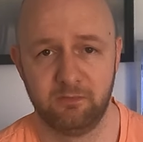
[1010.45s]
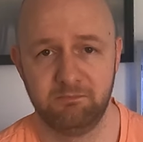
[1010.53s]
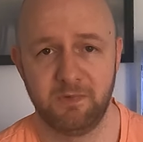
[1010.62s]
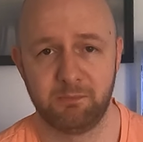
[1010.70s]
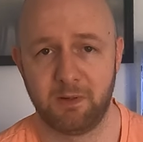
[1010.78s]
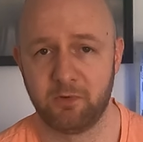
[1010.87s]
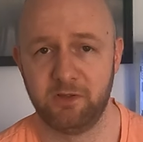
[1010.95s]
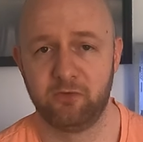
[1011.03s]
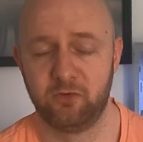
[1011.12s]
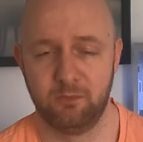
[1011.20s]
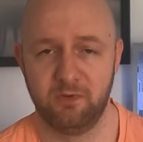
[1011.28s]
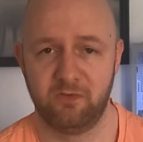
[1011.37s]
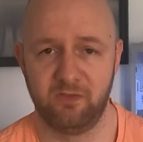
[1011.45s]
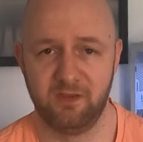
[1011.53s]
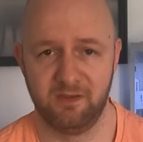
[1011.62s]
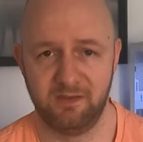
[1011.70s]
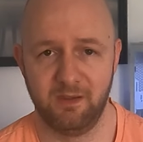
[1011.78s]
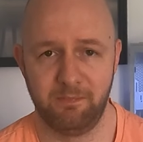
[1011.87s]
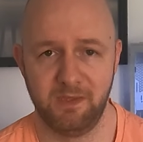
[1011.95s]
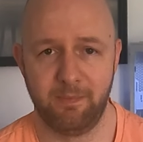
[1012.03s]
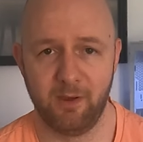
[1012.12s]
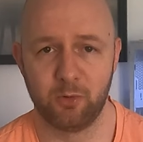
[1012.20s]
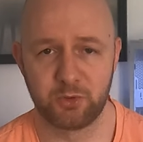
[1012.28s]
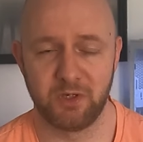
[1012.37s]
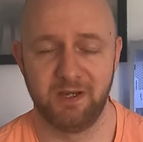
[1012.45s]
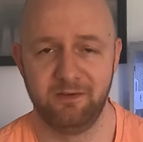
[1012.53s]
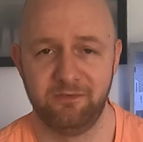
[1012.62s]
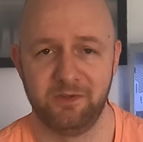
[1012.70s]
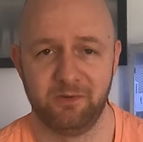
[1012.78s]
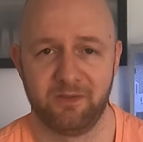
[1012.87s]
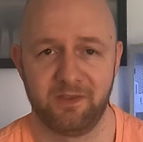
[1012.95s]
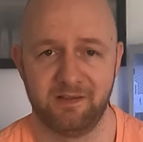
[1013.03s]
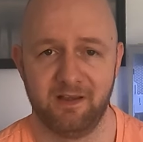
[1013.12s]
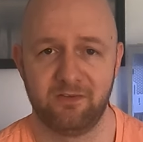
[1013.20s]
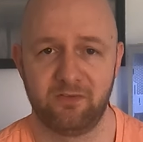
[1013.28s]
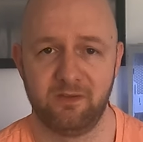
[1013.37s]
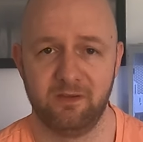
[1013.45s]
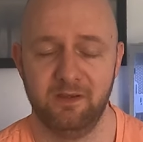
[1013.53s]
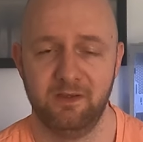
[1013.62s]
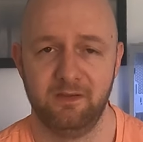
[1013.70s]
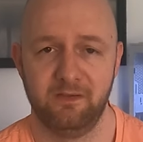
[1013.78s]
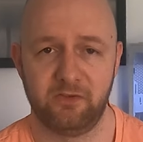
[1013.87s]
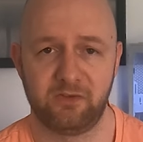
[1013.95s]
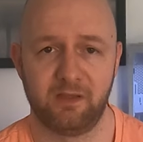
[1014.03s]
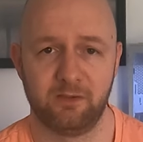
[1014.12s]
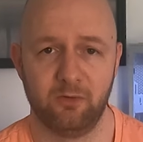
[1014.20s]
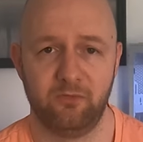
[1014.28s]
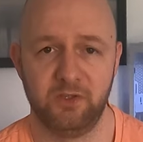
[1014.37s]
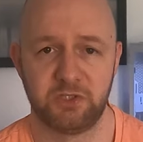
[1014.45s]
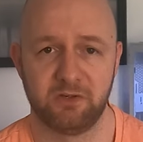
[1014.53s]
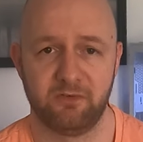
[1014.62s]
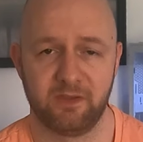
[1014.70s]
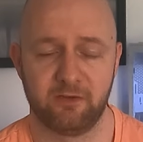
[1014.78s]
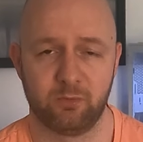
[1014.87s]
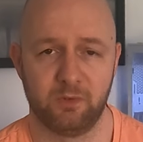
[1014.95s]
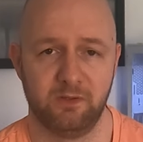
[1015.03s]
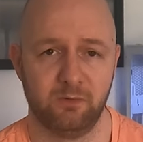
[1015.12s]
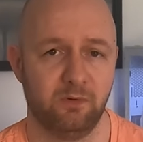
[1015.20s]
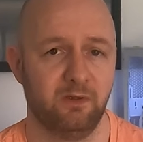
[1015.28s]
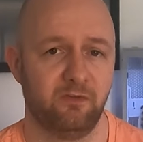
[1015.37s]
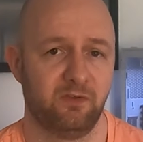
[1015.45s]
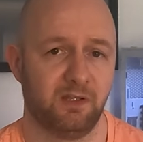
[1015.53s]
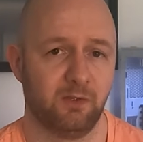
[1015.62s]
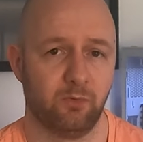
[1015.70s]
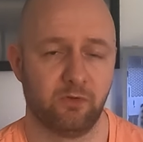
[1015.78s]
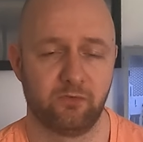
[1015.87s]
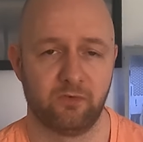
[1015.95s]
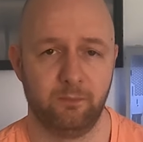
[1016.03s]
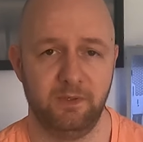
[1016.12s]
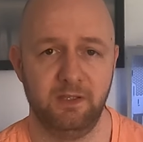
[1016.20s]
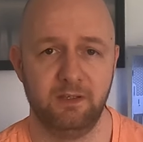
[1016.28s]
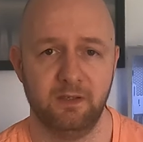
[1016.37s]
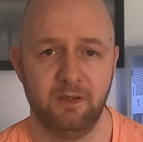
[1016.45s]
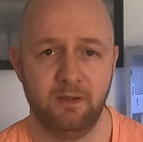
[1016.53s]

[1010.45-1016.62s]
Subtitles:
I'm going to assume it's the belt drive. I think that's the standout feature for this one. That it certainly was for me.